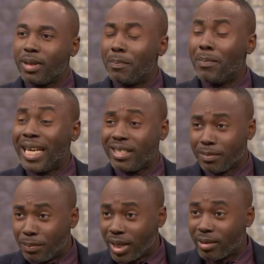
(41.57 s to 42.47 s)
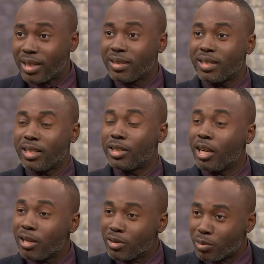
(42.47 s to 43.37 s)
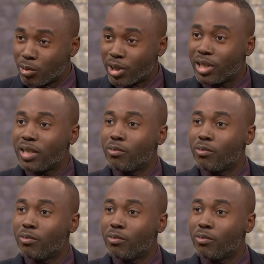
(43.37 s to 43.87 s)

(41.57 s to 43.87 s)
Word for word: Amazing parents. They taught us the word.